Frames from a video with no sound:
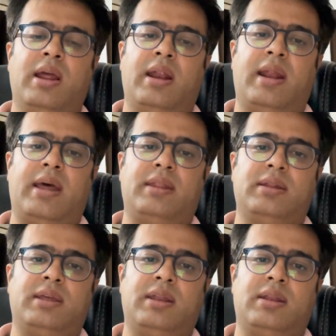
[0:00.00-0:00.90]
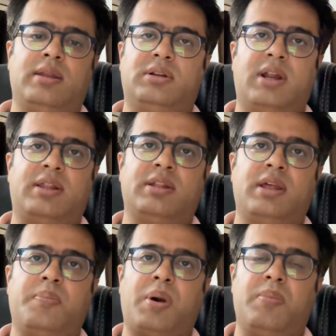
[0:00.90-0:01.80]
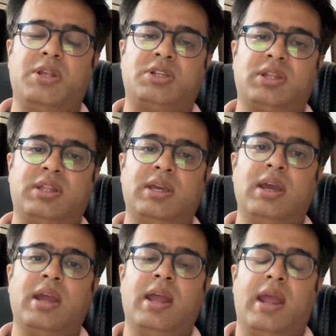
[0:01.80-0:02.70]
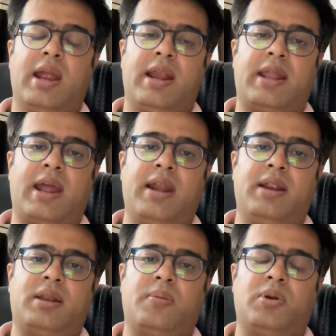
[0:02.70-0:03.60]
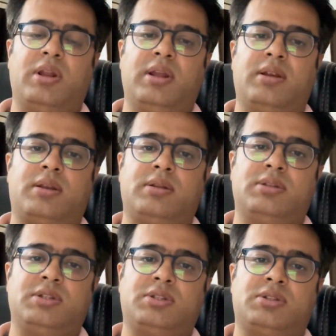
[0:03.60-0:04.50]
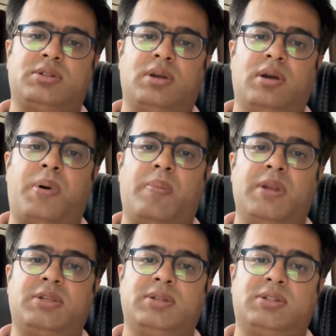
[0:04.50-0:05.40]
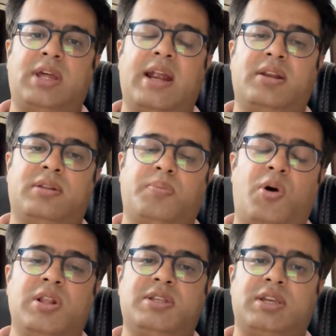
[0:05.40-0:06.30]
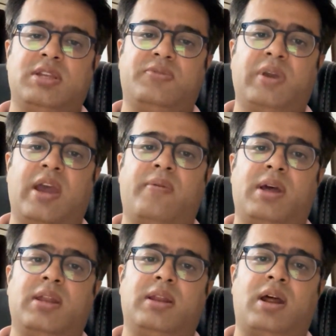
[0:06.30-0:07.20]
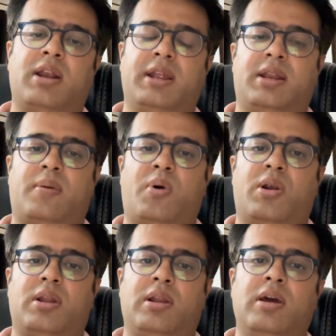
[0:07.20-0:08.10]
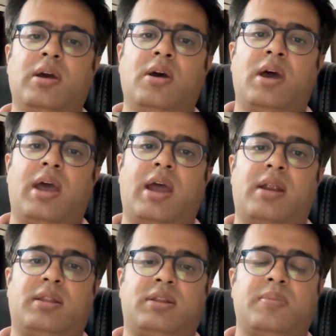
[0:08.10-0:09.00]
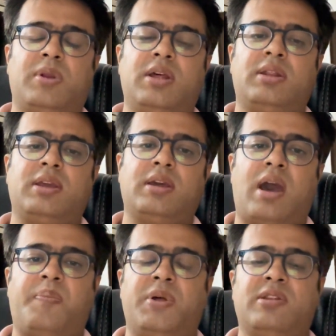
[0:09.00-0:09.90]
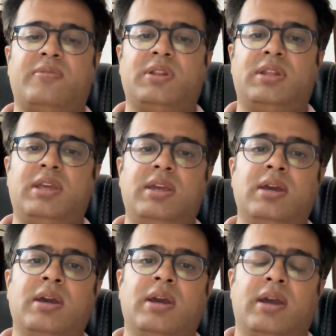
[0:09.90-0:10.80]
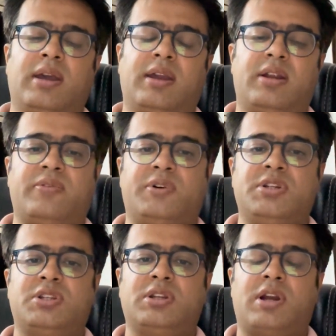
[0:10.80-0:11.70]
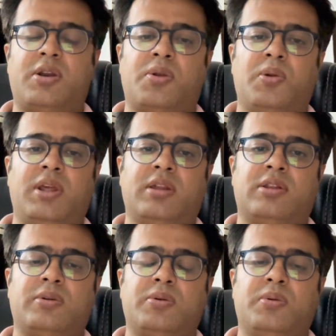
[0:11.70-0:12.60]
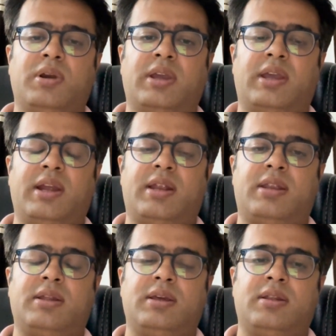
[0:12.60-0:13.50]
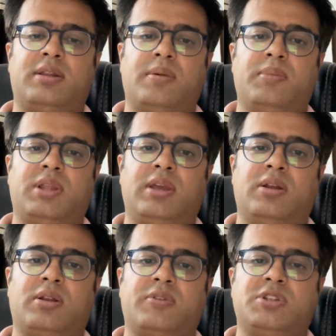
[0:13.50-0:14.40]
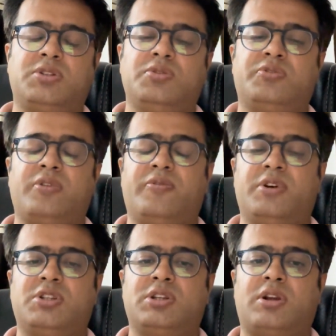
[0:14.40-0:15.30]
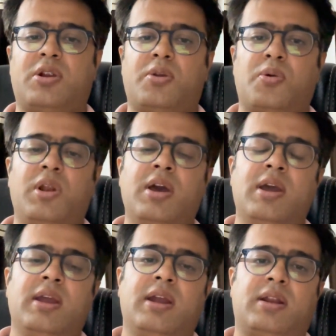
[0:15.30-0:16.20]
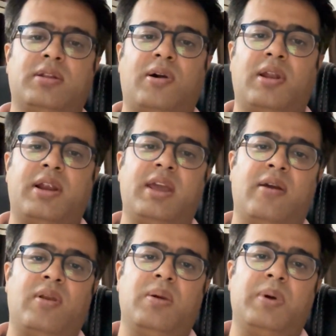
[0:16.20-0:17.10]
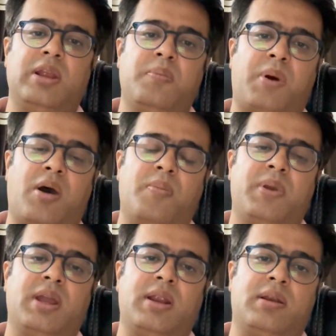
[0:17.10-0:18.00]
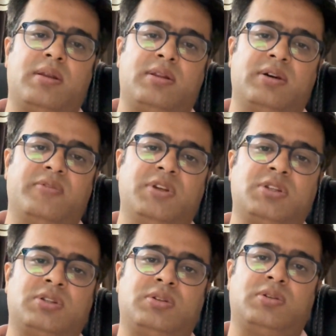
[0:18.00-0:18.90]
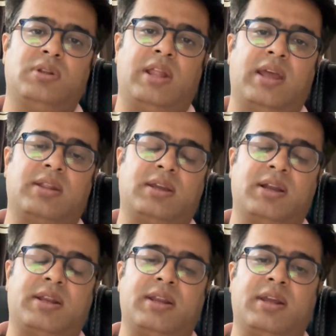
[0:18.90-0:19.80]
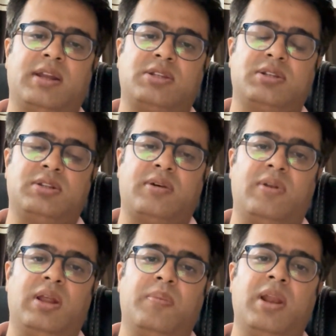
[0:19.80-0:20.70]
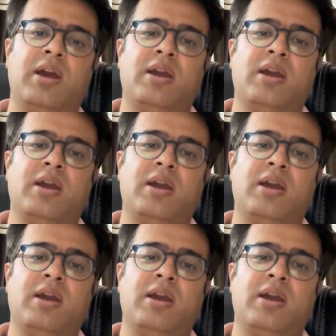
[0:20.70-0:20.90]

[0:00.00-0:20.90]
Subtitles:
rather than publishing the entire data model. It just publishes that small change we have done in our data model. And the similar thing happens with the Git version controlling. So Git is something which is used for version control. It is already available in Power BI service, like the Git integration is available.